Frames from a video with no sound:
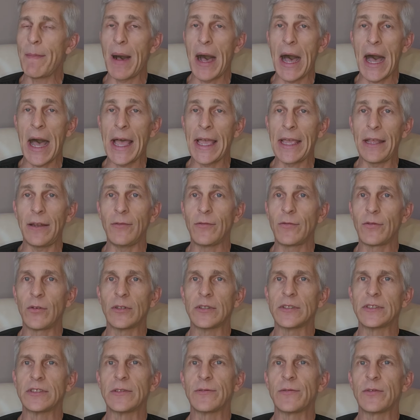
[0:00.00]
mine
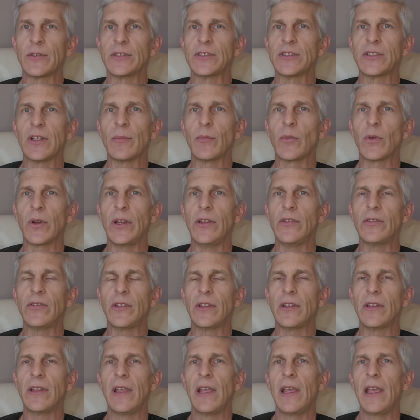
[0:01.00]
for some
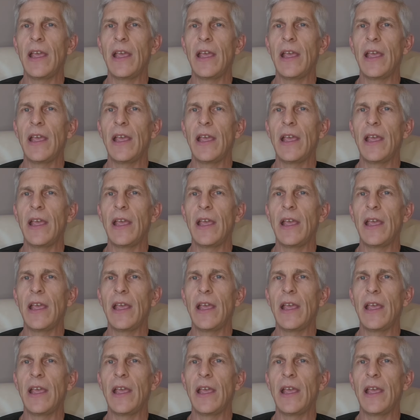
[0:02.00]
reason,